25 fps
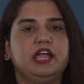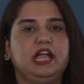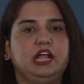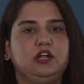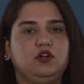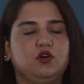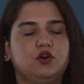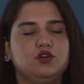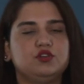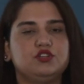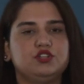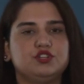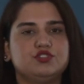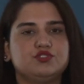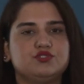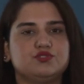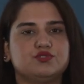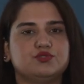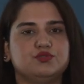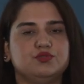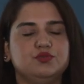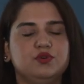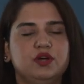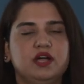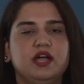in order
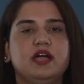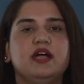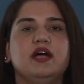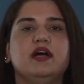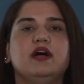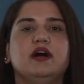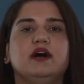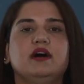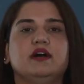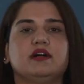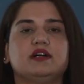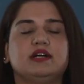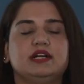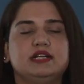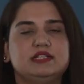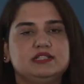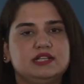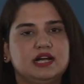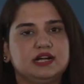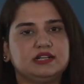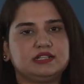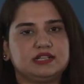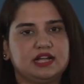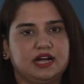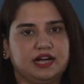to
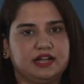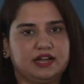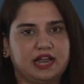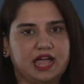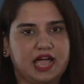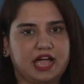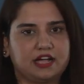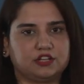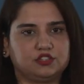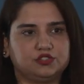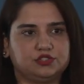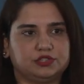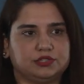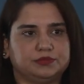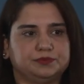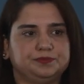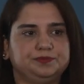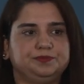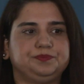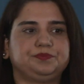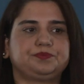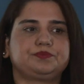conduct our action.